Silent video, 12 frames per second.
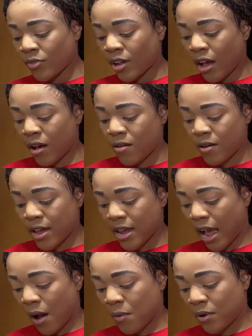I don't hang
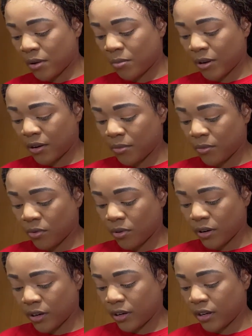out with him
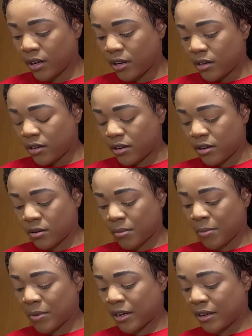anymore.
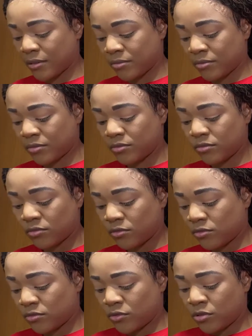I mean,
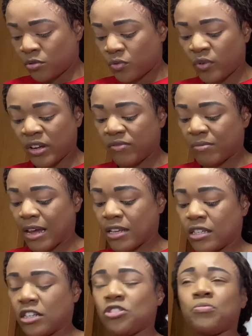we've
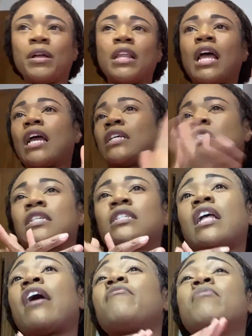messaged, but, like, since
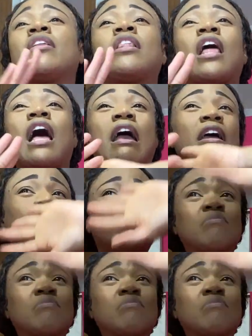I've been, like,